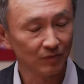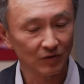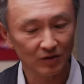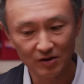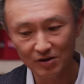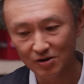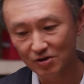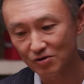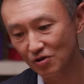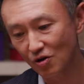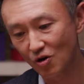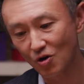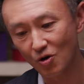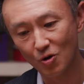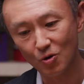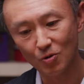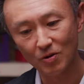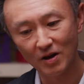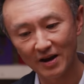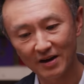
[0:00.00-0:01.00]
This is a
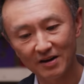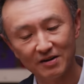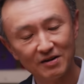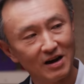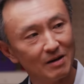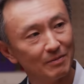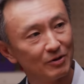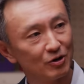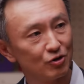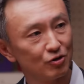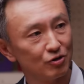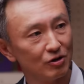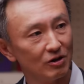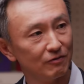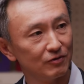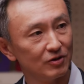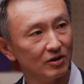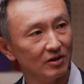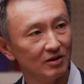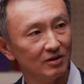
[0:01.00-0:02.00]
whole economic
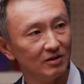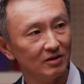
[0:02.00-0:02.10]
shift